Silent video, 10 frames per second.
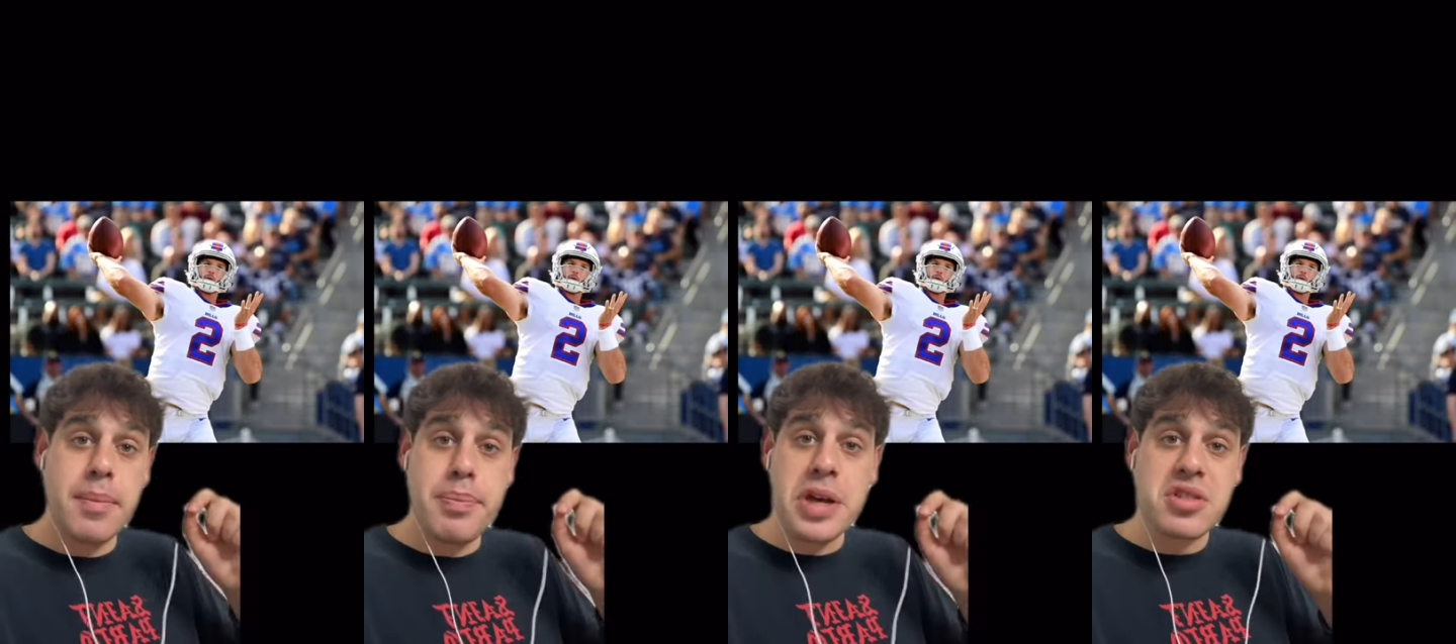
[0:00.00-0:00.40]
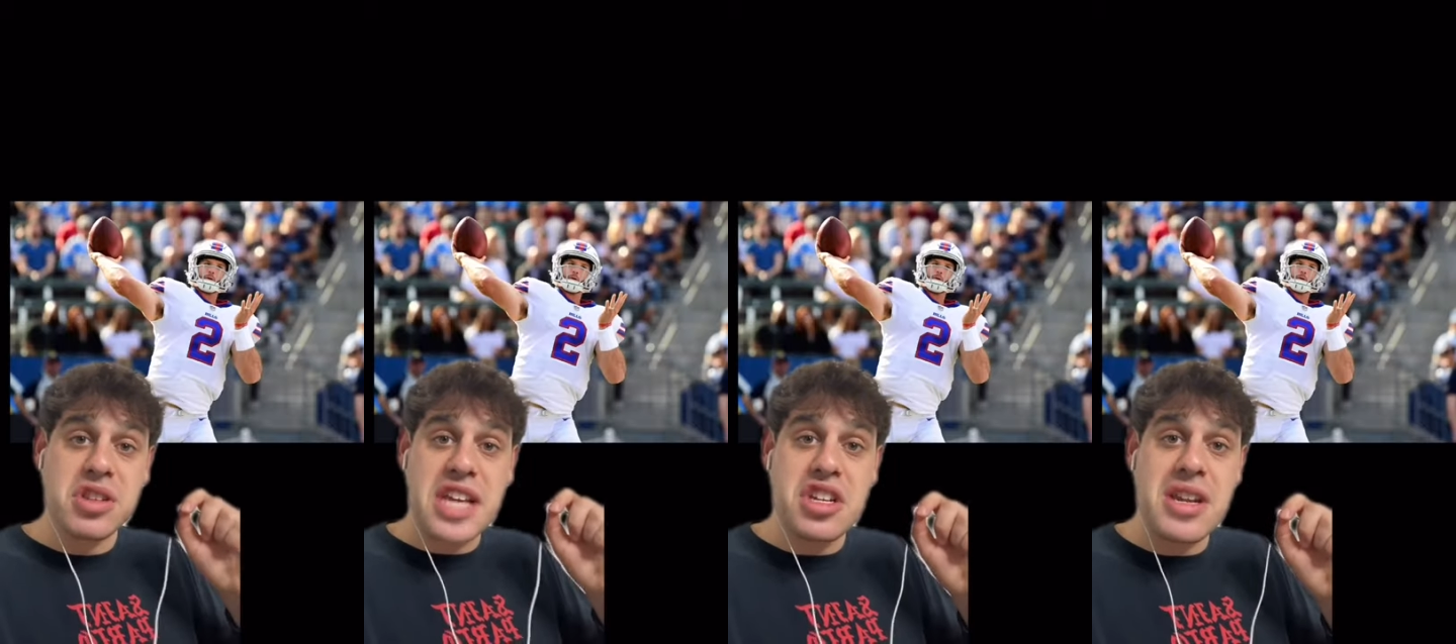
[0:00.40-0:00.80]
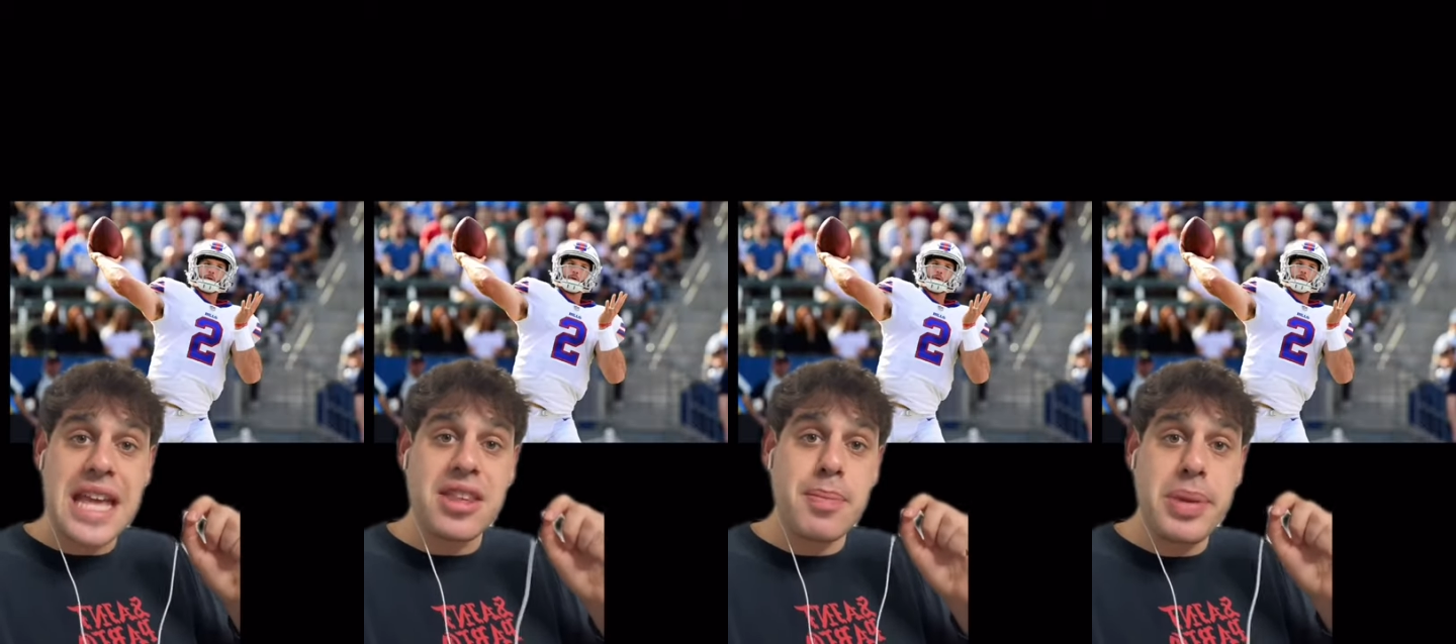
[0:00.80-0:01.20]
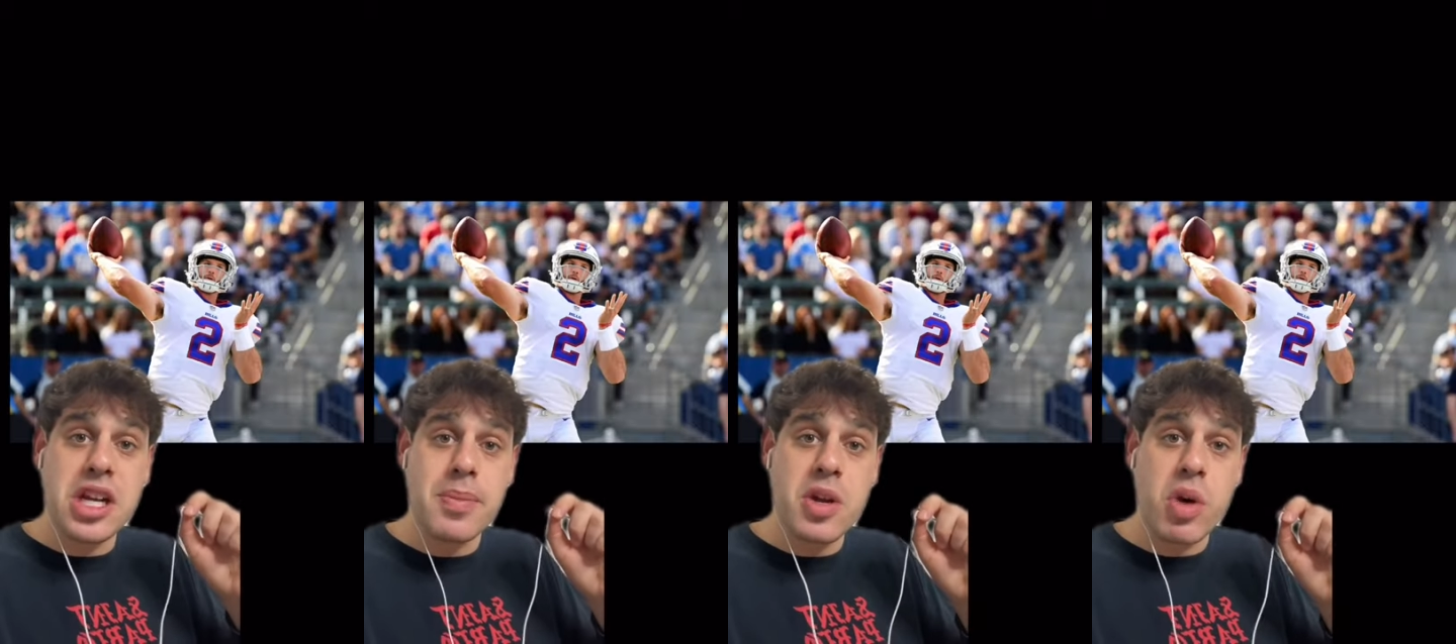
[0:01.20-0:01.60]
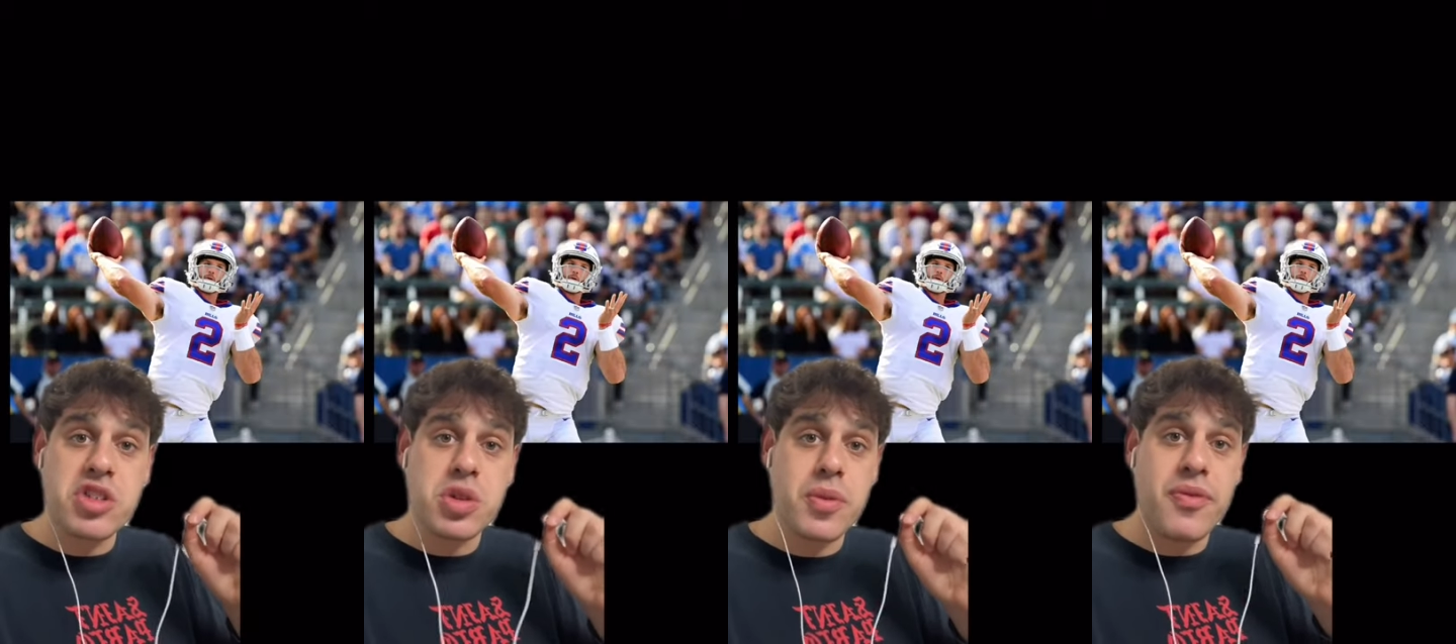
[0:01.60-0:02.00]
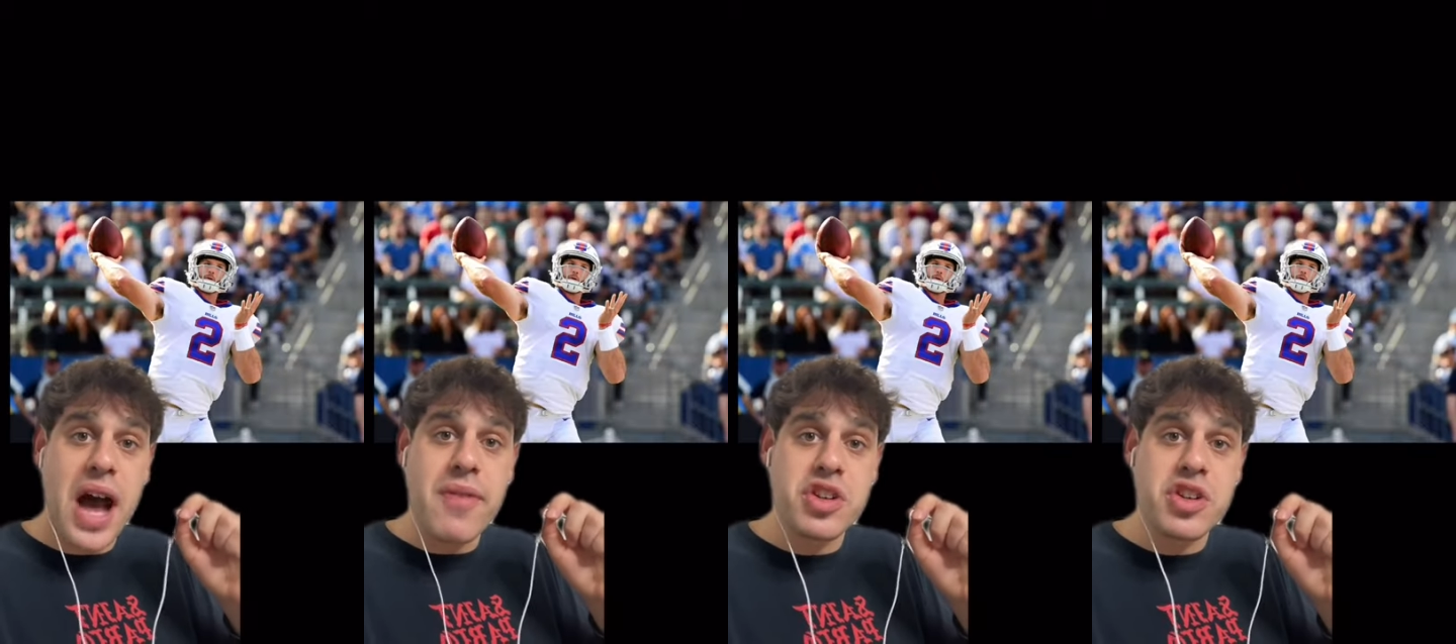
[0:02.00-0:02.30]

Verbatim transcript: Bills legend Nathan Peterman once threw five